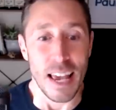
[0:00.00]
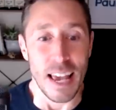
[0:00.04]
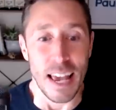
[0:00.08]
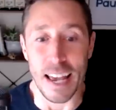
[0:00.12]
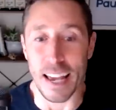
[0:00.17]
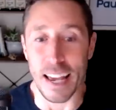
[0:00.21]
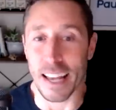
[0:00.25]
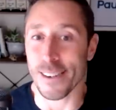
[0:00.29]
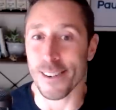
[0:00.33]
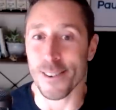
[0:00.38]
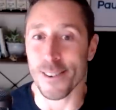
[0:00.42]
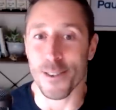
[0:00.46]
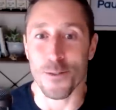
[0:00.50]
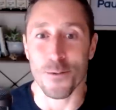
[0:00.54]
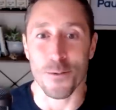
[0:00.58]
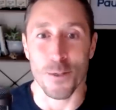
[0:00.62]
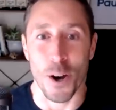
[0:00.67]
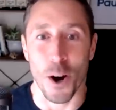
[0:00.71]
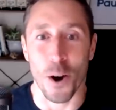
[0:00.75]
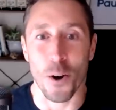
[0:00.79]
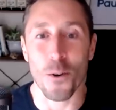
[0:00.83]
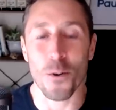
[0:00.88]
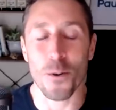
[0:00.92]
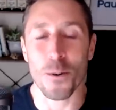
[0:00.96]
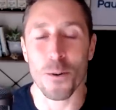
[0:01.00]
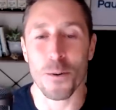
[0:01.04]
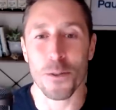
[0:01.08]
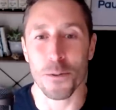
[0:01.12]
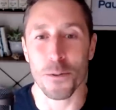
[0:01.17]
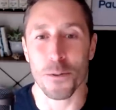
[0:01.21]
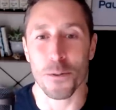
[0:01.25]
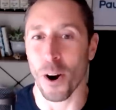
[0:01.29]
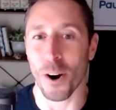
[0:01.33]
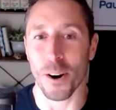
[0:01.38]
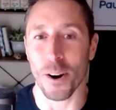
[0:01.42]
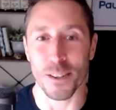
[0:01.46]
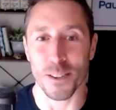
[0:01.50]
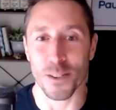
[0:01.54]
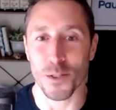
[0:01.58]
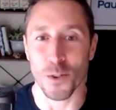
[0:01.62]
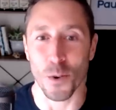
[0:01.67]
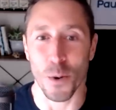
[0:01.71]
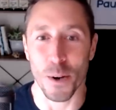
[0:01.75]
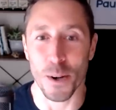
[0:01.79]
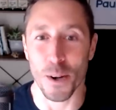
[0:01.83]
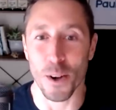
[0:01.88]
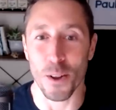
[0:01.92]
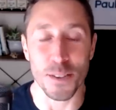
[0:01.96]
And you know, through Heart and
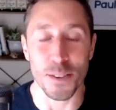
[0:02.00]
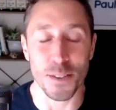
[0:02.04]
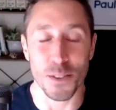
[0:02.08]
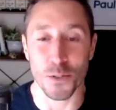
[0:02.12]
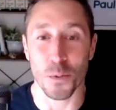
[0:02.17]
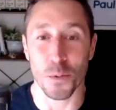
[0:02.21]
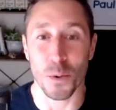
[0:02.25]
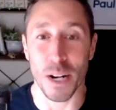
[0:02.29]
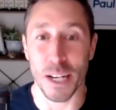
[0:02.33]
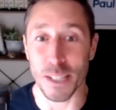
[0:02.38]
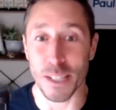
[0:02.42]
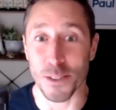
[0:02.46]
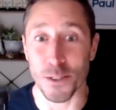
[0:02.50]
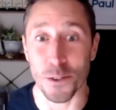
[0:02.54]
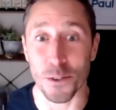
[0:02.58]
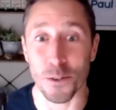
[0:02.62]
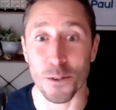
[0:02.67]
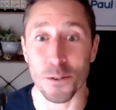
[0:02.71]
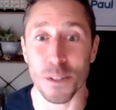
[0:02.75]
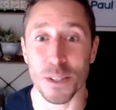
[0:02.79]
Soil, this is what I do.